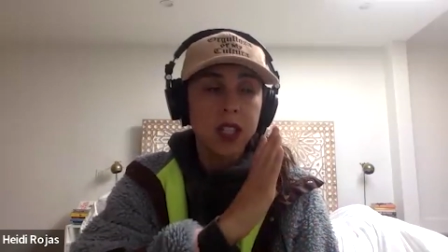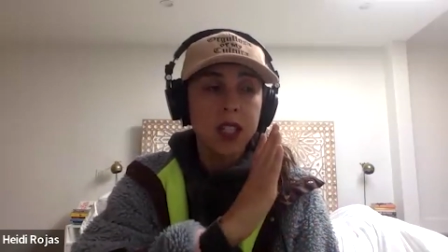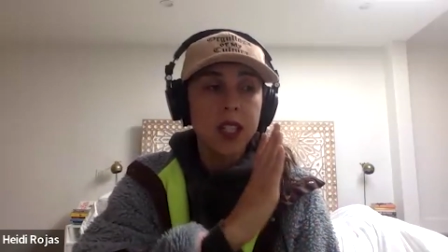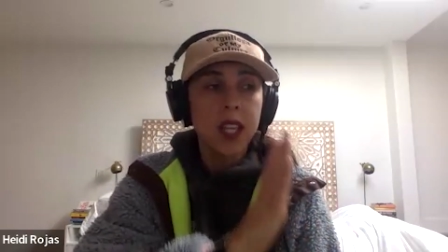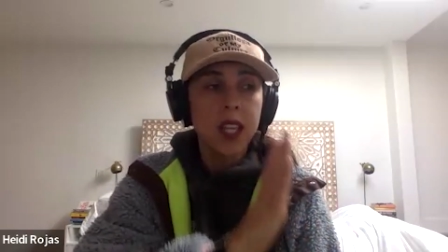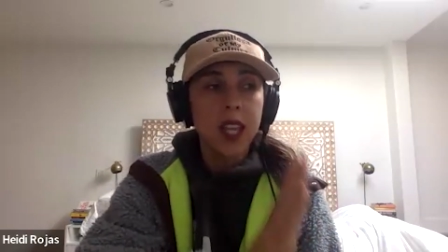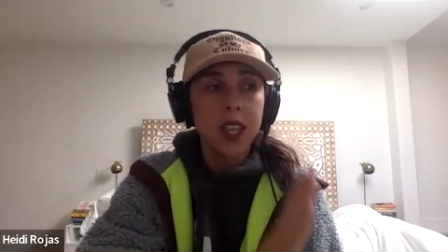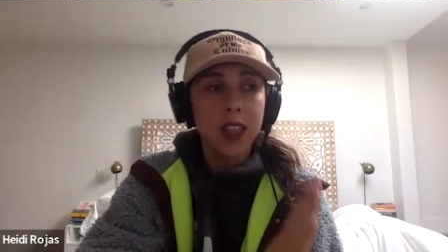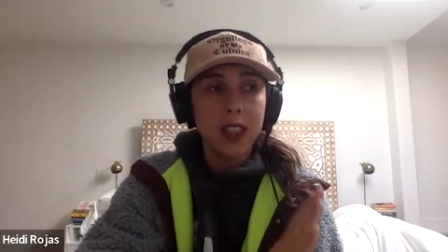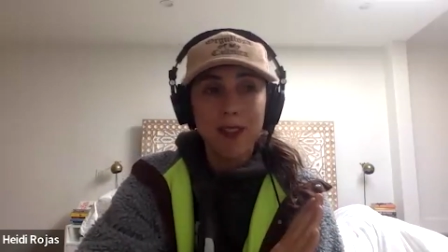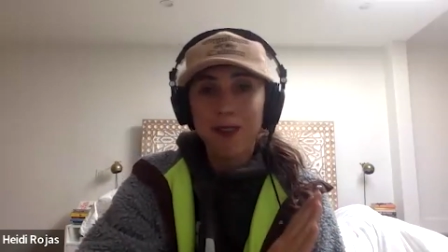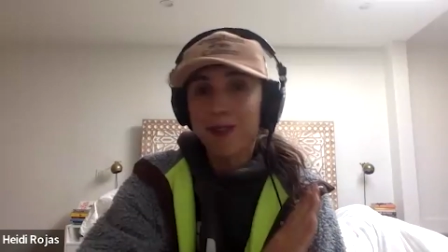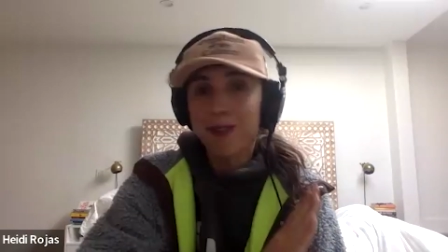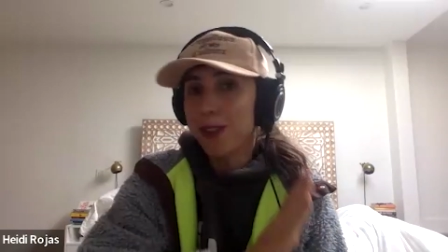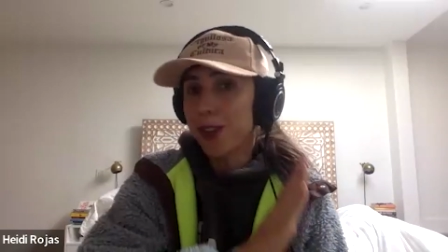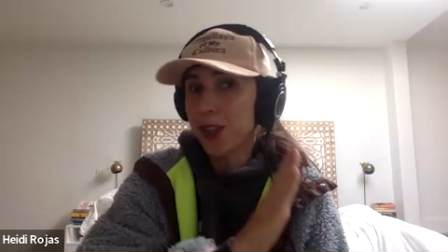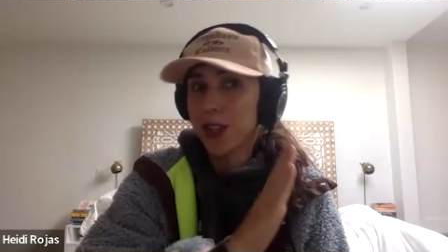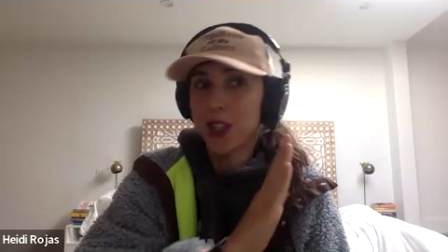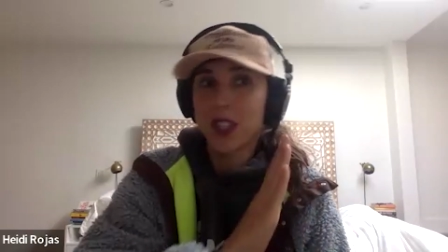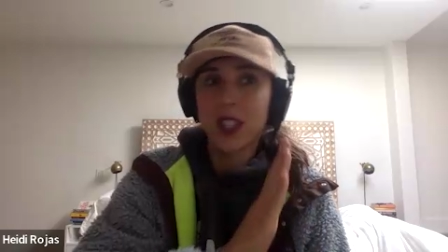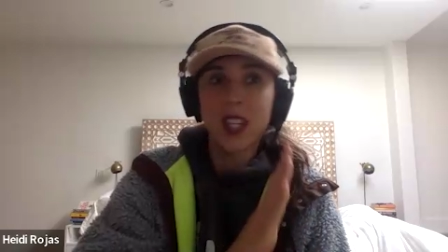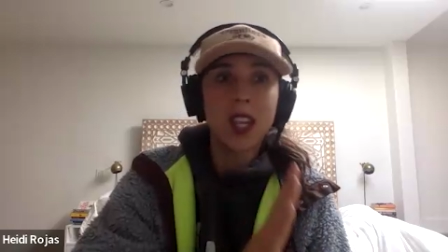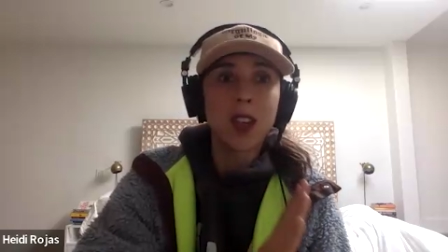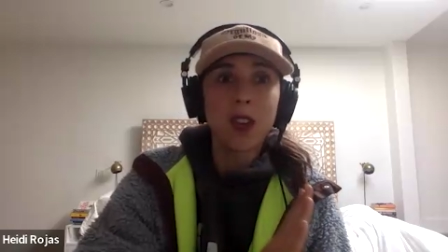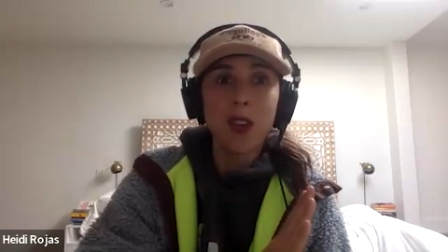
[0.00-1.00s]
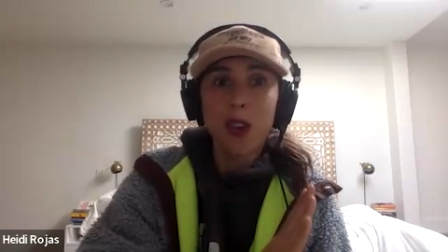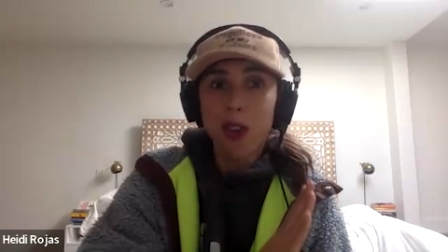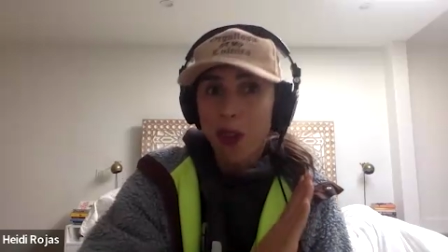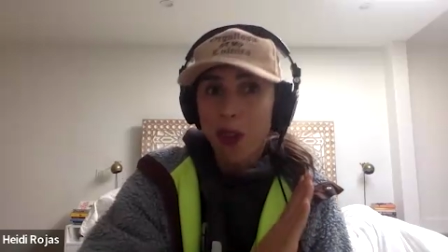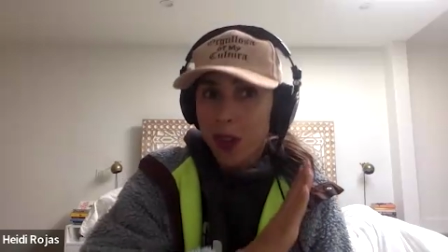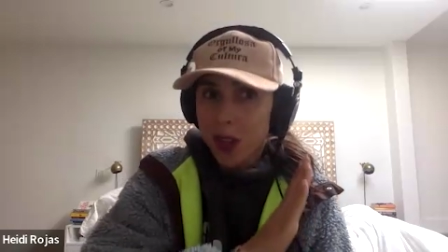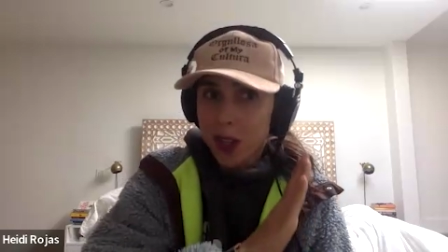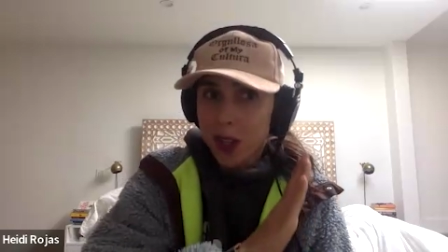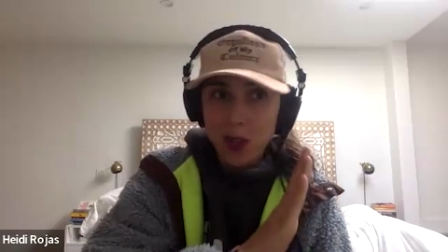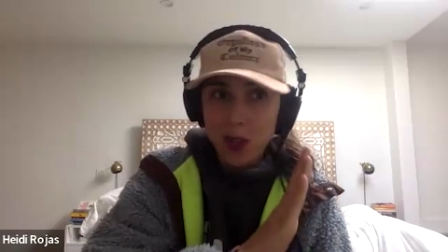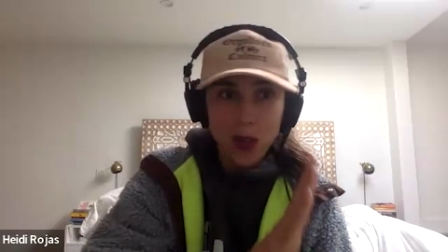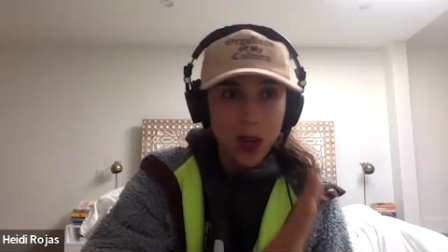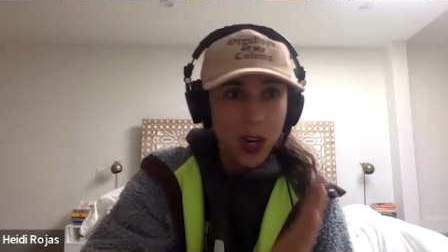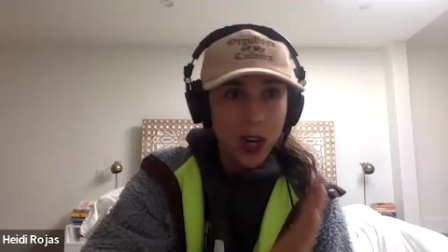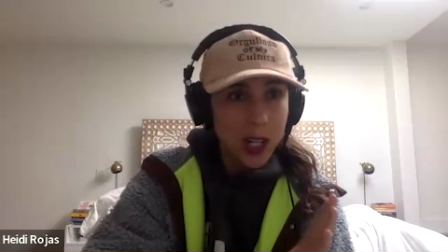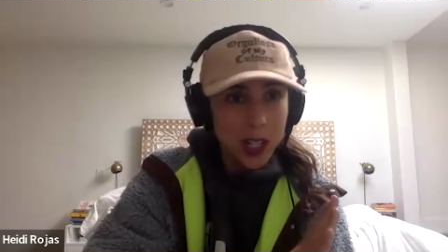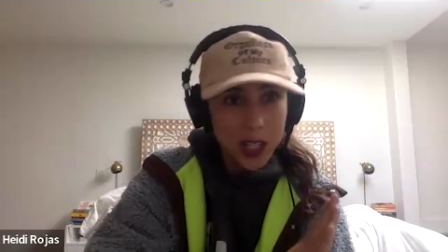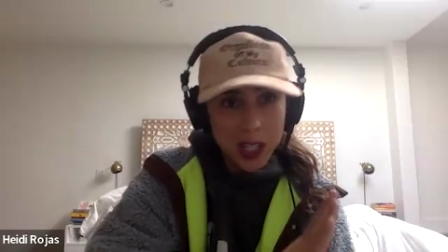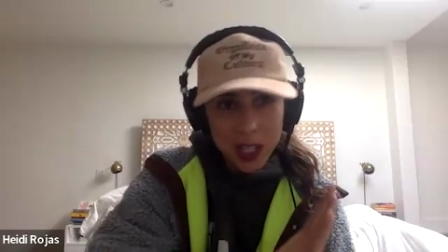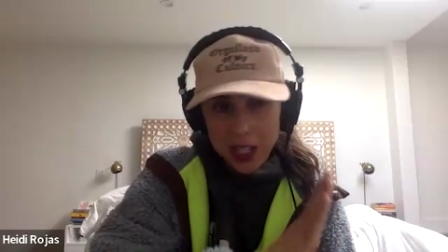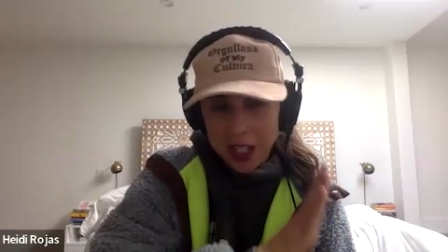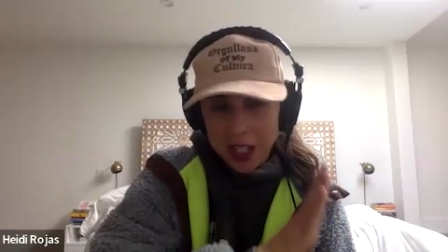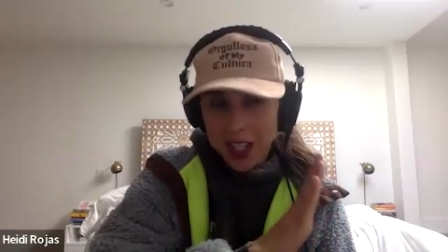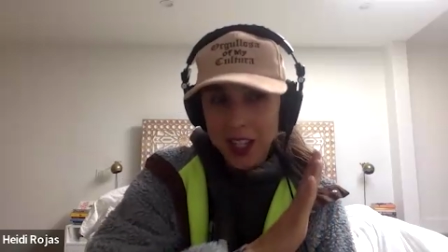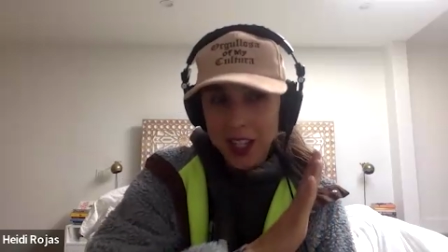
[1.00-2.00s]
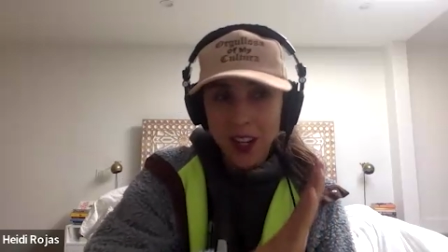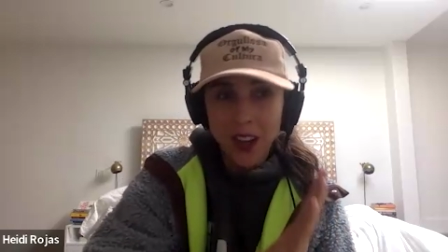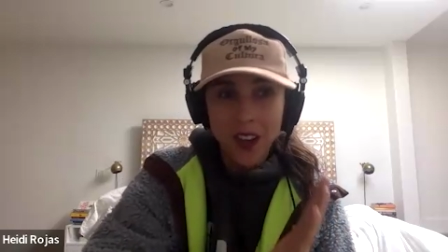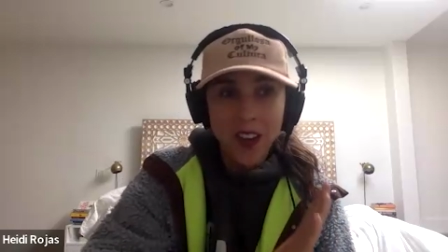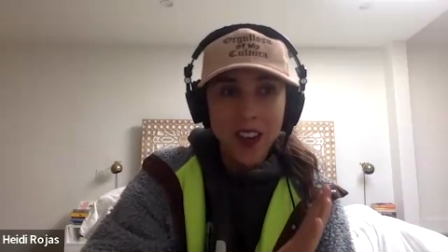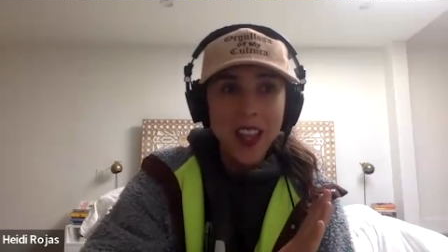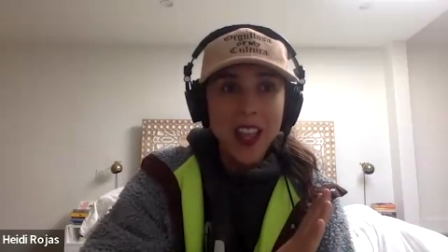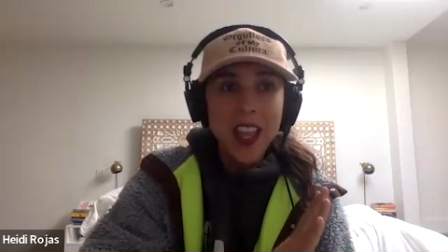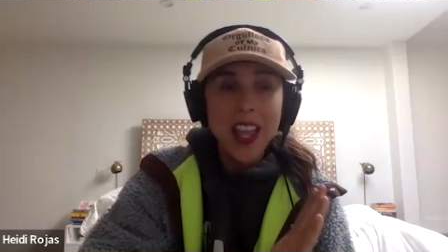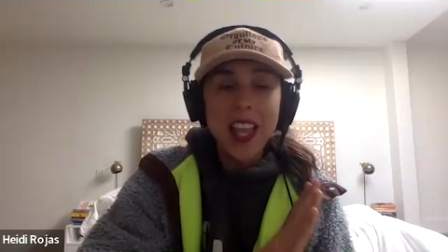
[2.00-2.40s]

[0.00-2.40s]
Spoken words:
to get the first single and trying to,